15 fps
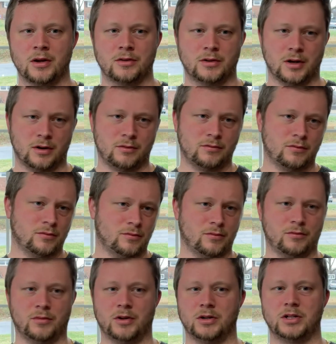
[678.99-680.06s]
then
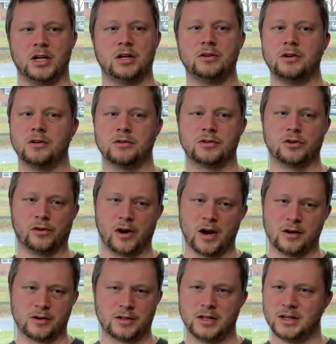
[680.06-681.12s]
in 10 years, you're
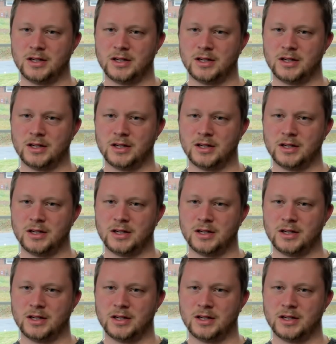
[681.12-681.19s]
guaranteed